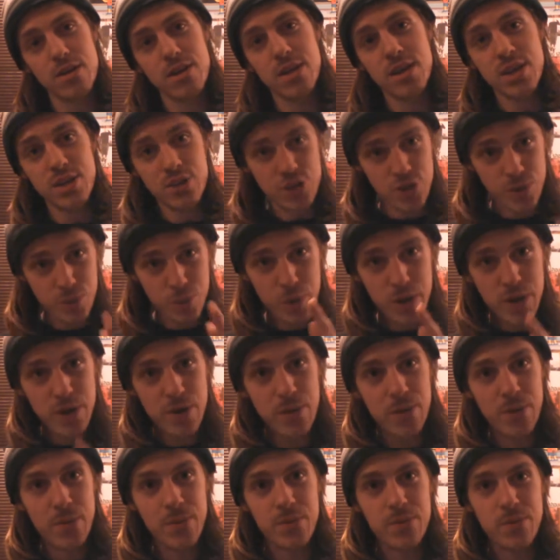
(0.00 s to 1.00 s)
Because you
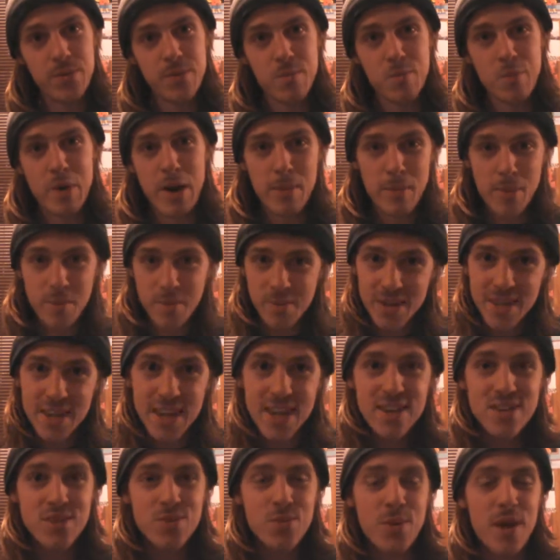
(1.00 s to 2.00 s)
will. Probably
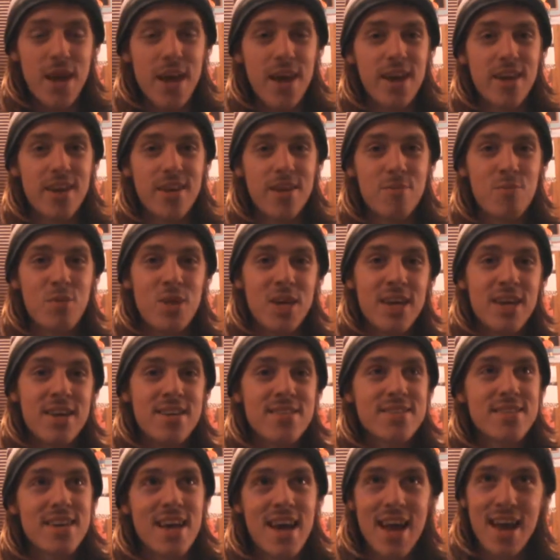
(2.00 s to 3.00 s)
next week.
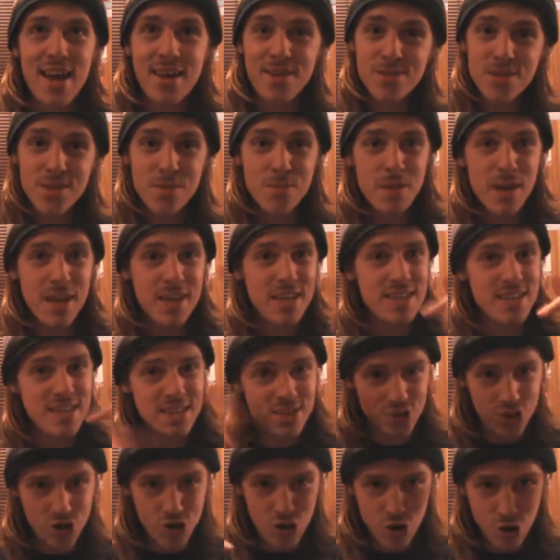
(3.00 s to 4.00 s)
Because I have some
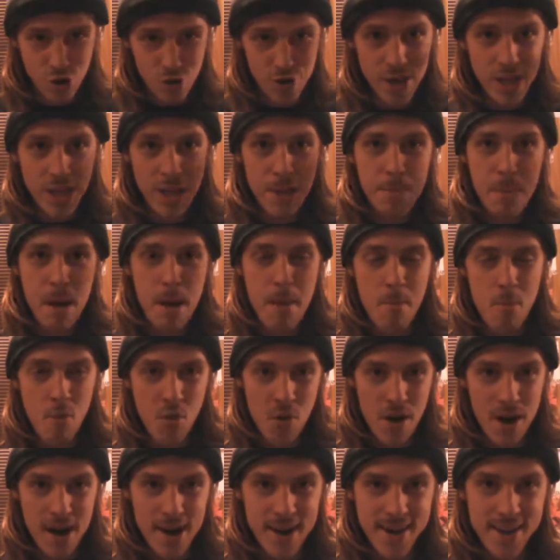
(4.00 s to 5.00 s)
ideas churning in my
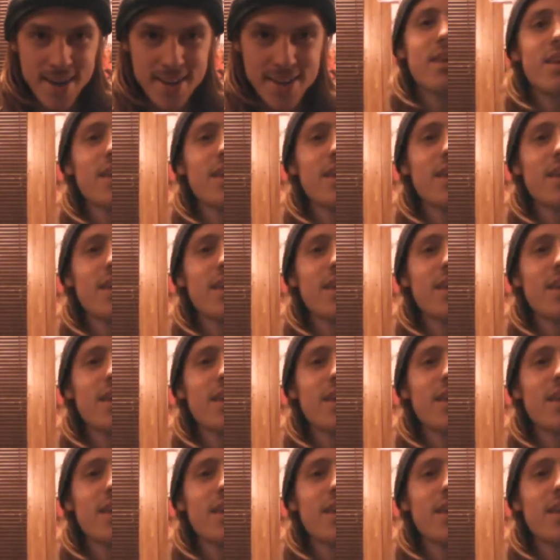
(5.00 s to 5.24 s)
brain.